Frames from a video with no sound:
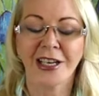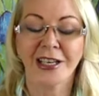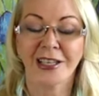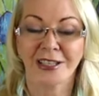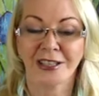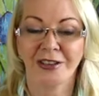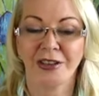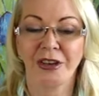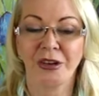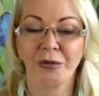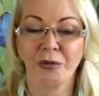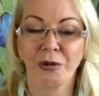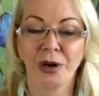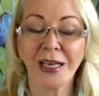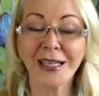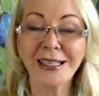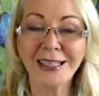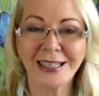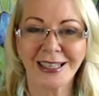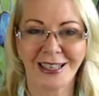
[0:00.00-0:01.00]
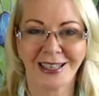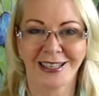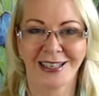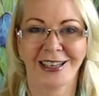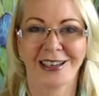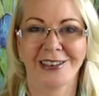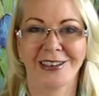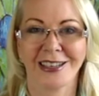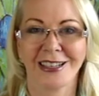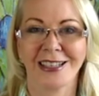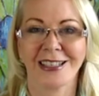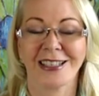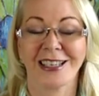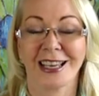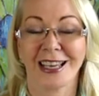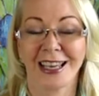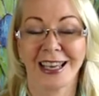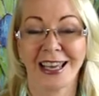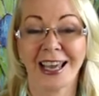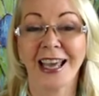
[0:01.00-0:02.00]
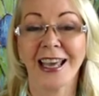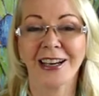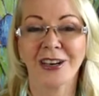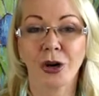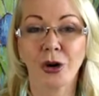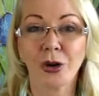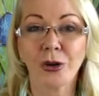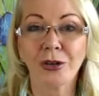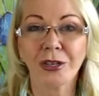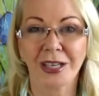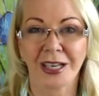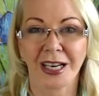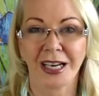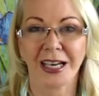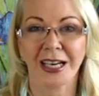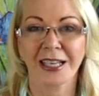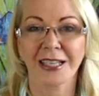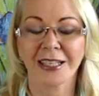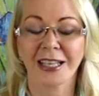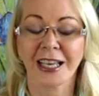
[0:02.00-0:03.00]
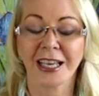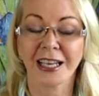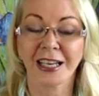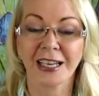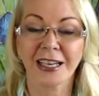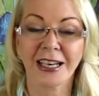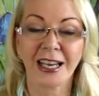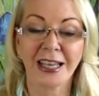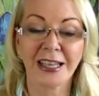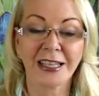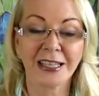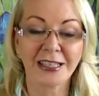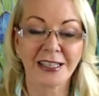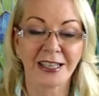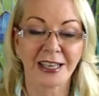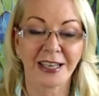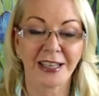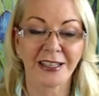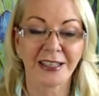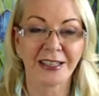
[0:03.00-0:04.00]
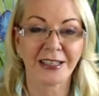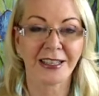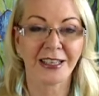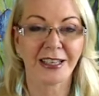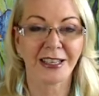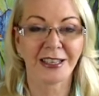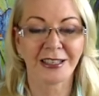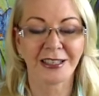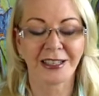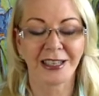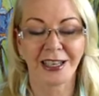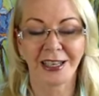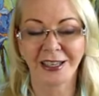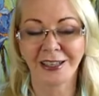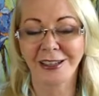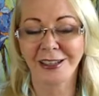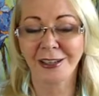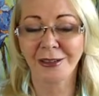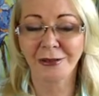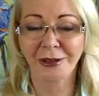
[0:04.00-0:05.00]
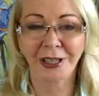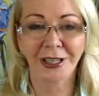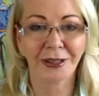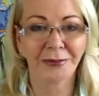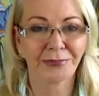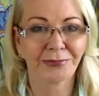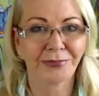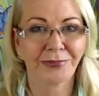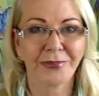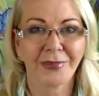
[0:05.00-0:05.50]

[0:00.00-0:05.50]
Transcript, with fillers: So, in one sense, I want to say get organized. In another sense, it's like, you know what?